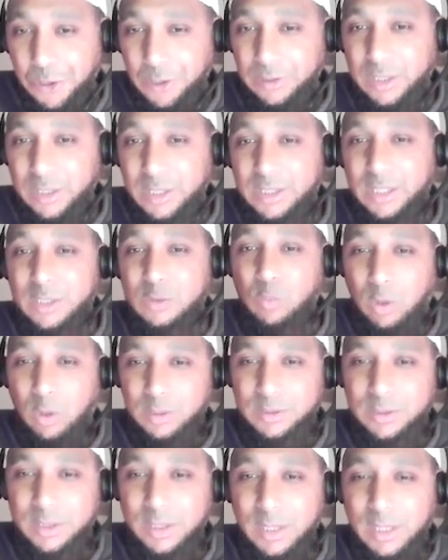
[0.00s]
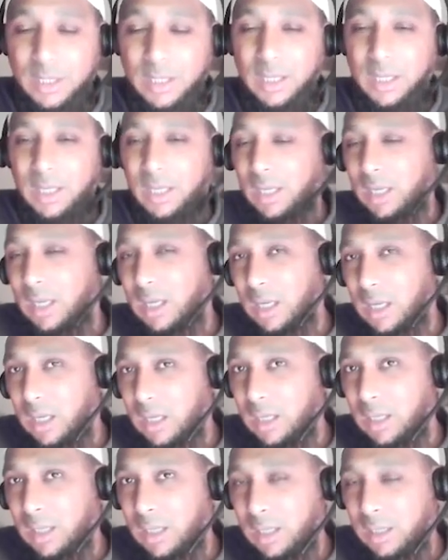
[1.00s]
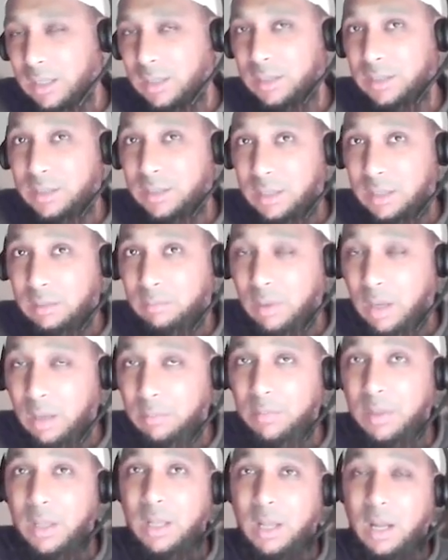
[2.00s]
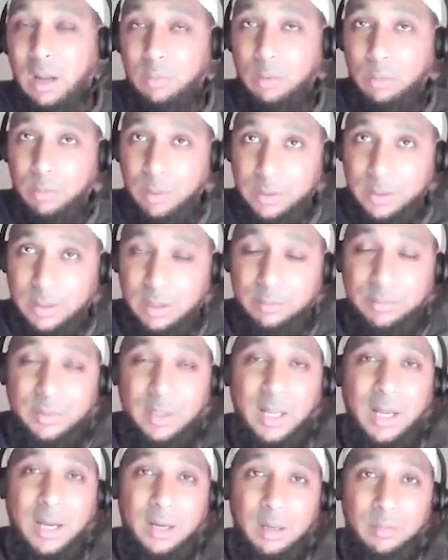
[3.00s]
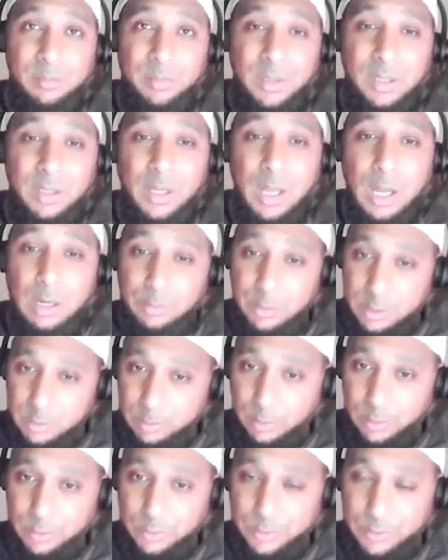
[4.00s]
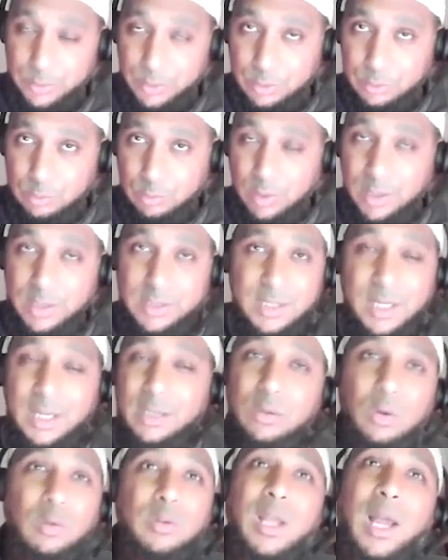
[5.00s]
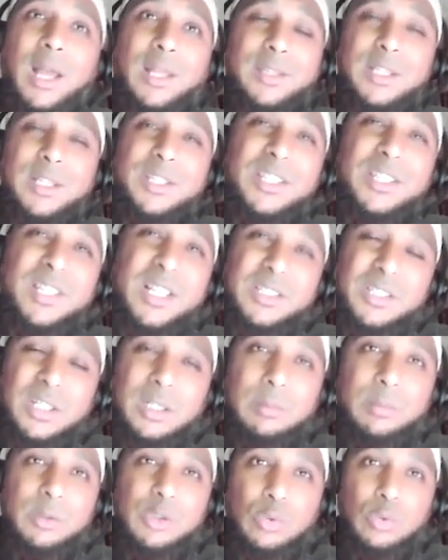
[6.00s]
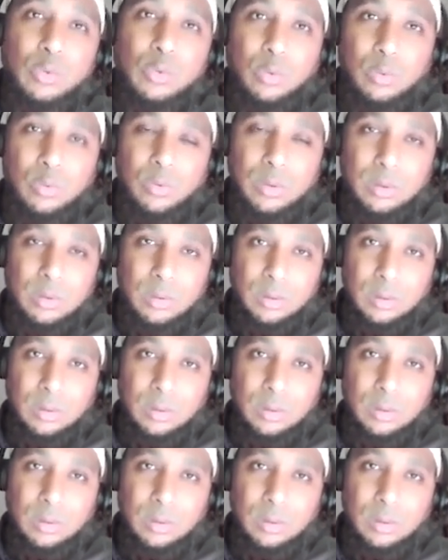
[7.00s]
This is what Imam Abu Bakr ibn al-Arabi responds. So he's saying, no, the hadith is actually mashhur.